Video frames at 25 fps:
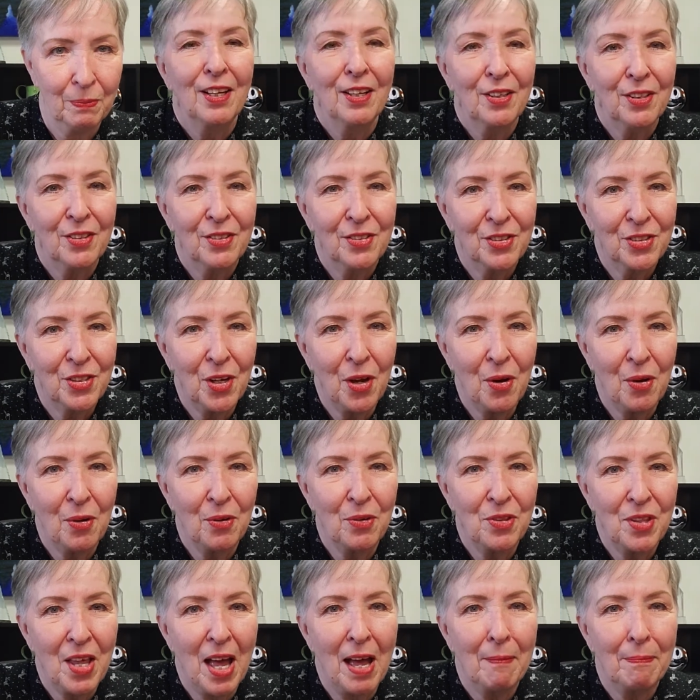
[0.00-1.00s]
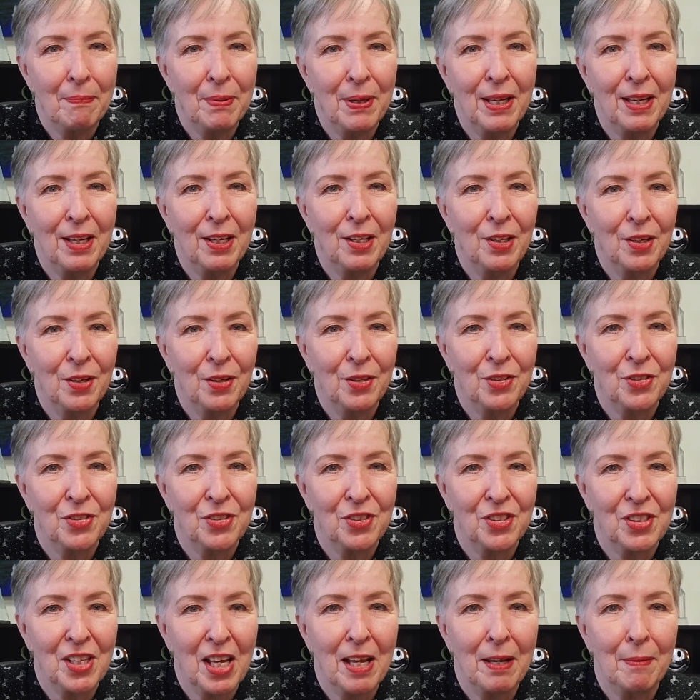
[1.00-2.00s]
So, that being your
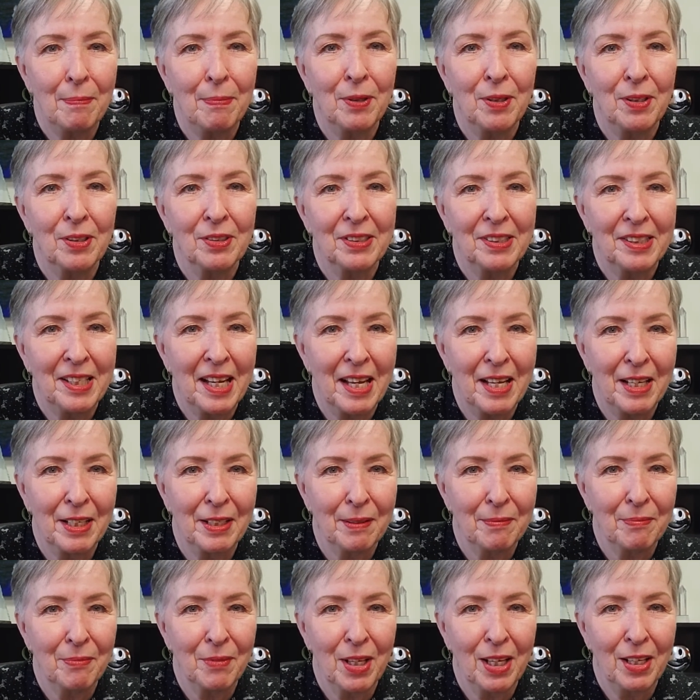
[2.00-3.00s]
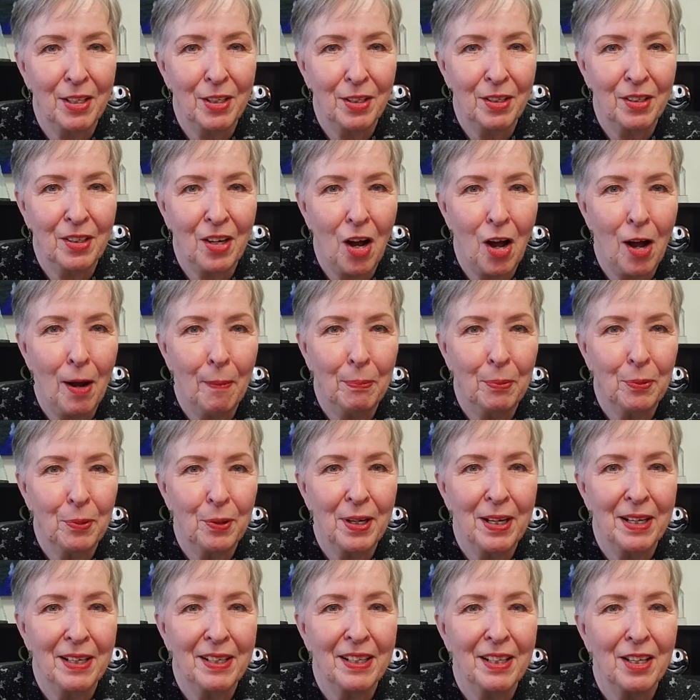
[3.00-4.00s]
stable datum that you're
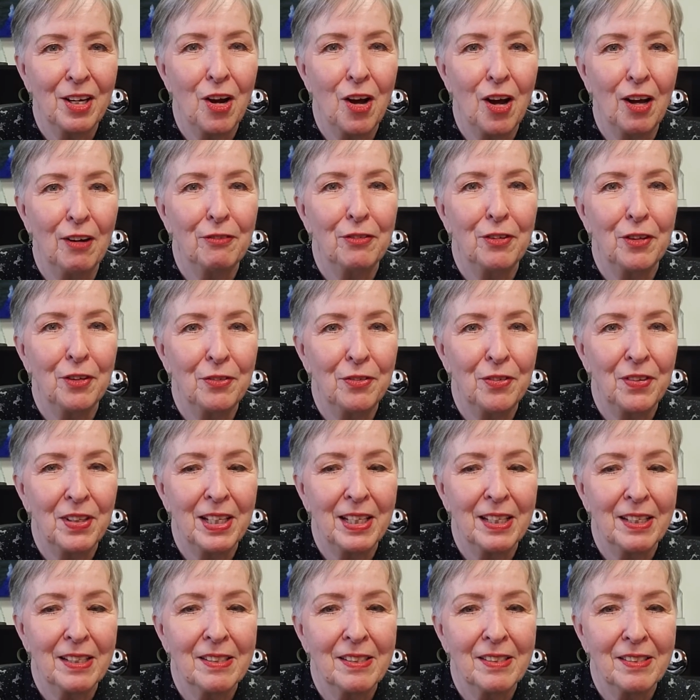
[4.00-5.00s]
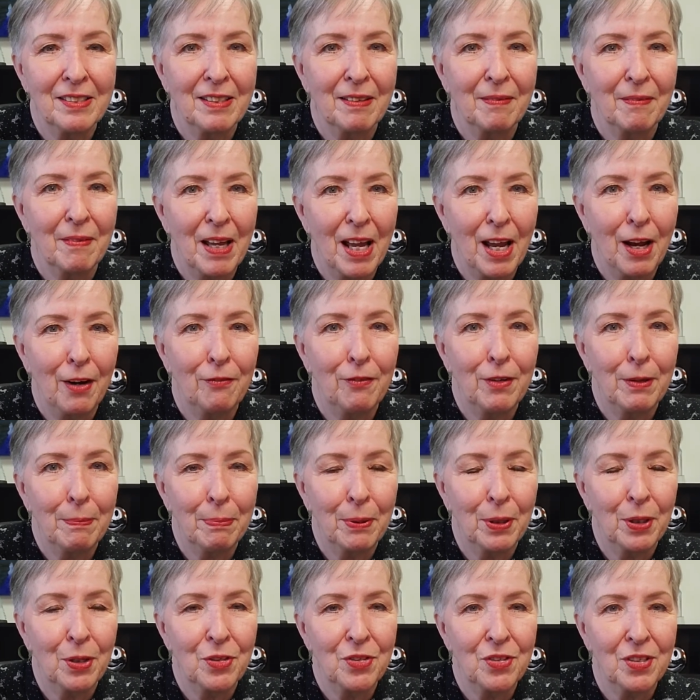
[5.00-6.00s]
operating off of is every
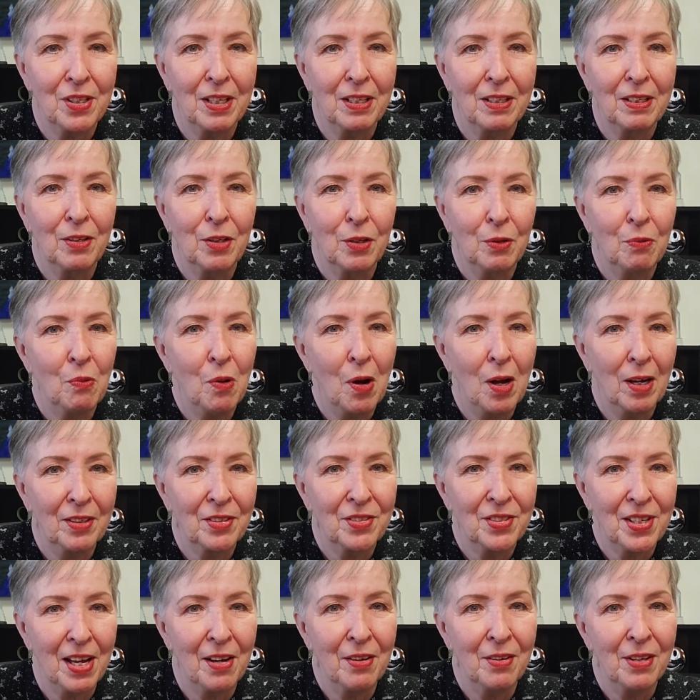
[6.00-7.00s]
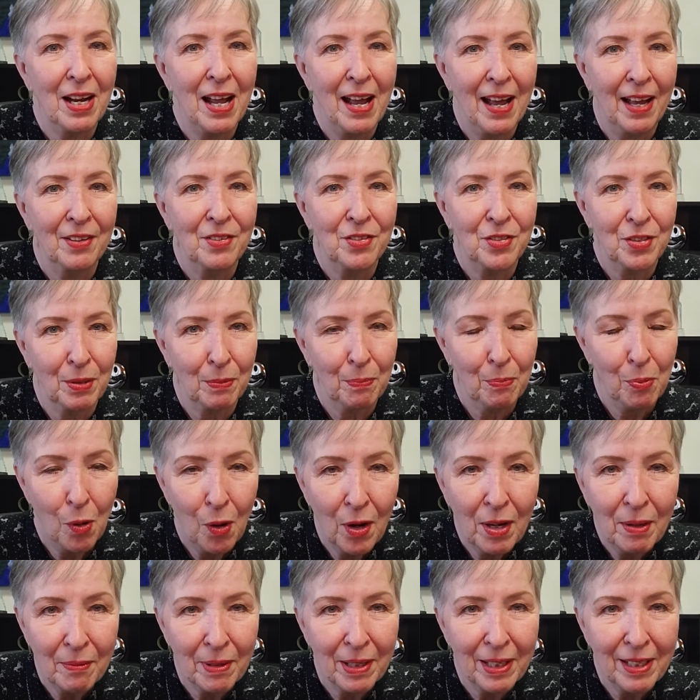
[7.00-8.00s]
person who walks out has an
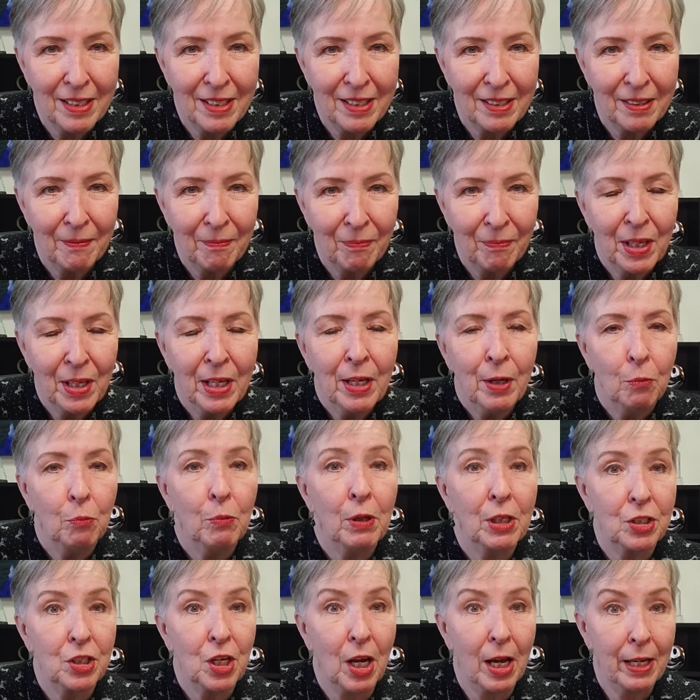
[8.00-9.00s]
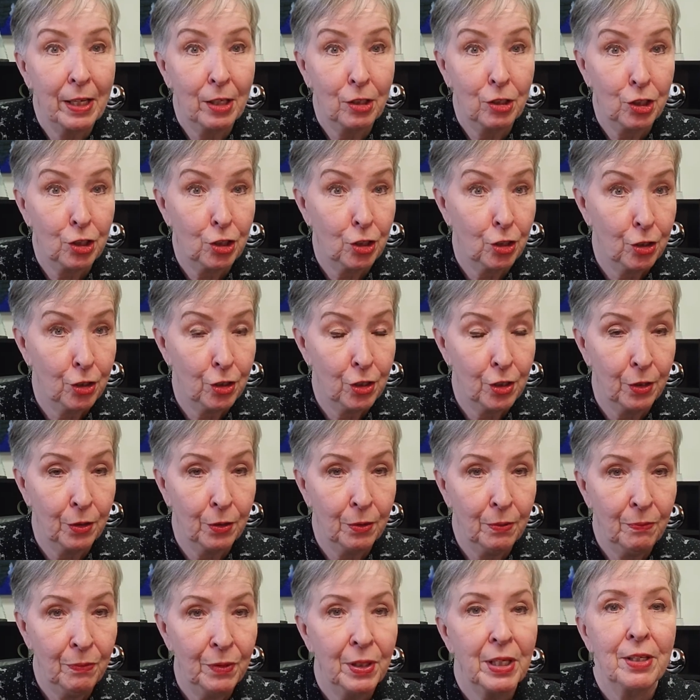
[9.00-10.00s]
appointment, which I assure
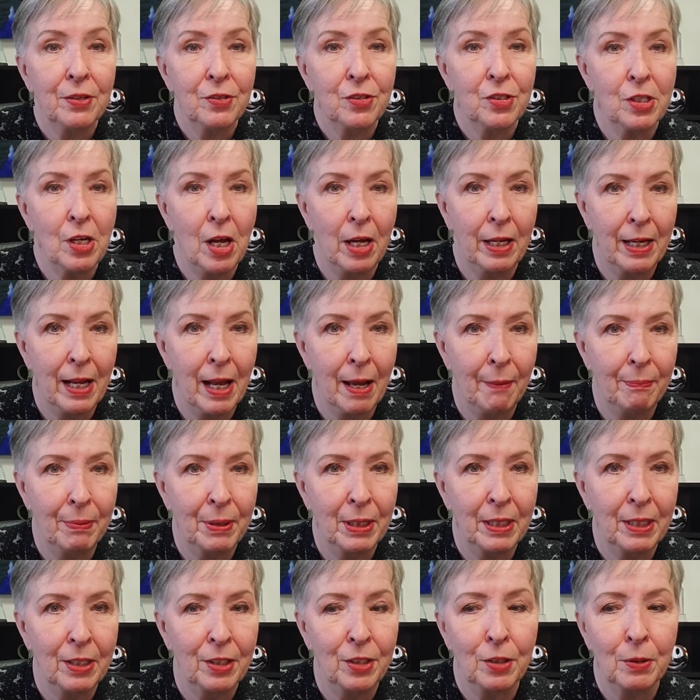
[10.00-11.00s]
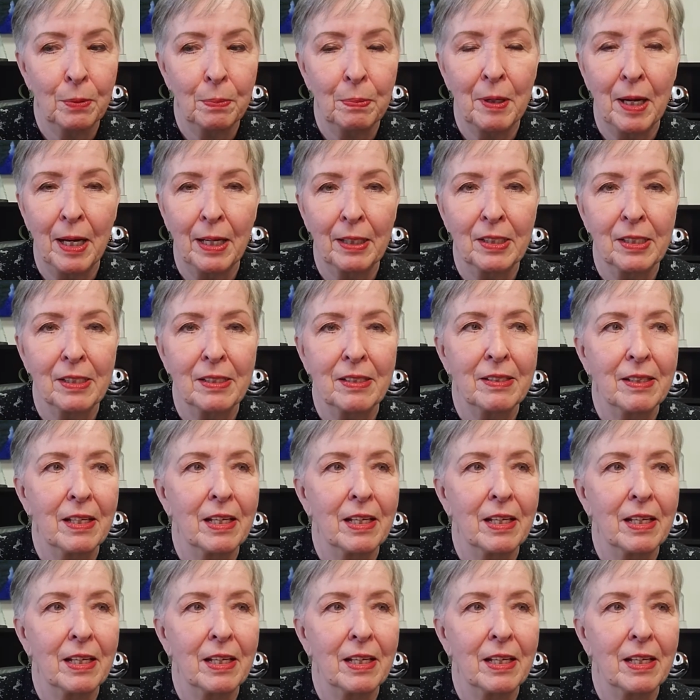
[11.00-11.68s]
you is not happening in your practice.